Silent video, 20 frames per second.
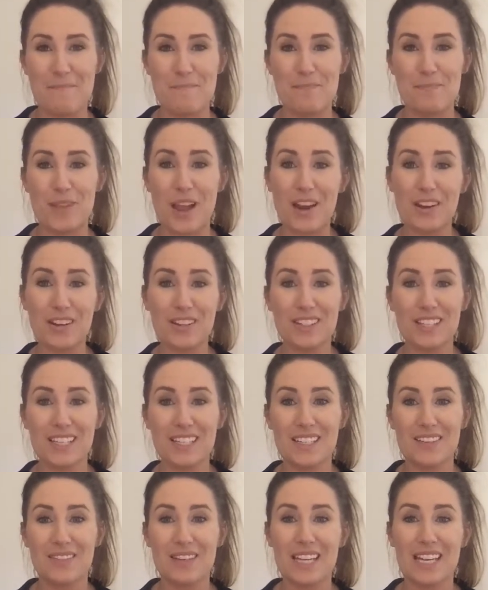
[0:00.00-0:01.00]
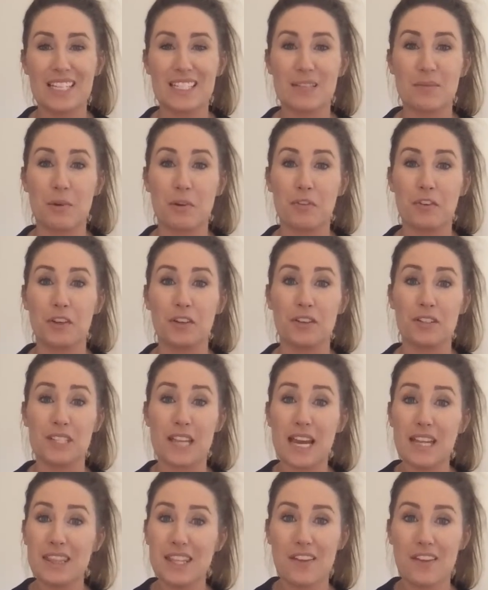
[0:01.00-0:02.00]
Not only did we get some referrals
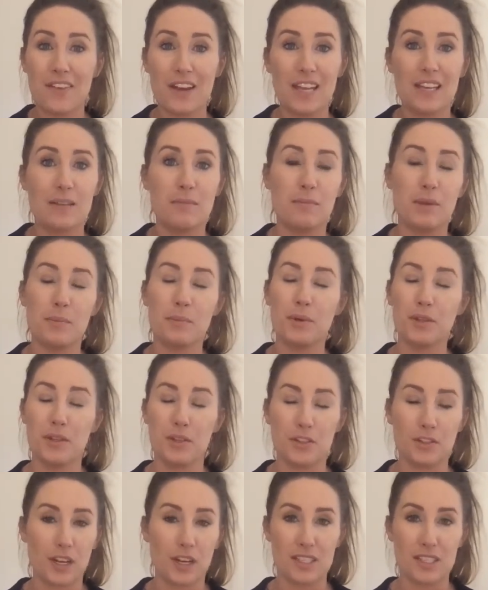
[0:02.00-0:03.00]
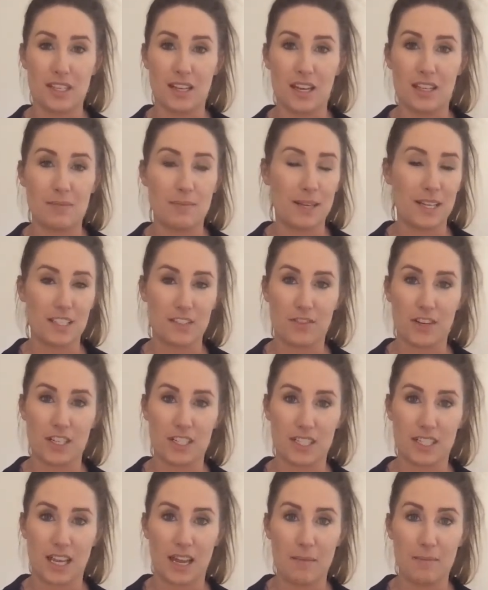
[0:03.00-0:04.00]
at the event and people who trusted us because of our
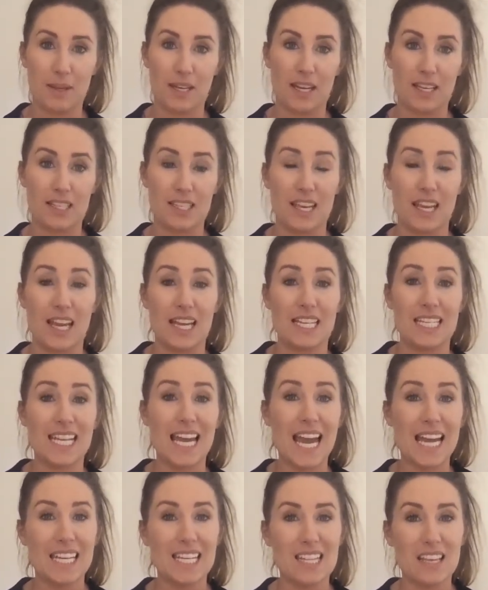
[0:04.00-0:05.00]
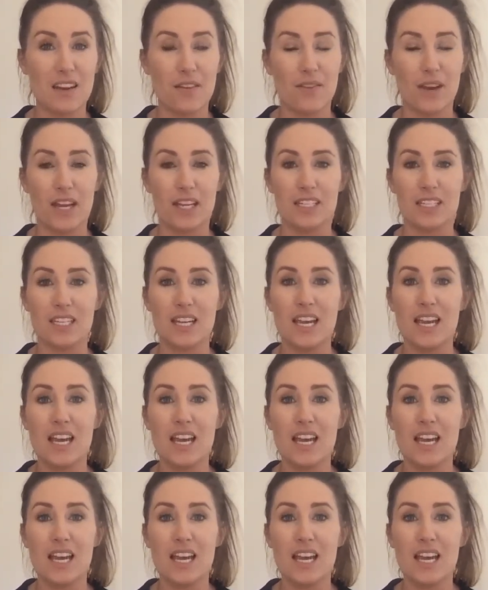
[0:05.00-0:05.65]
design because they attended the event,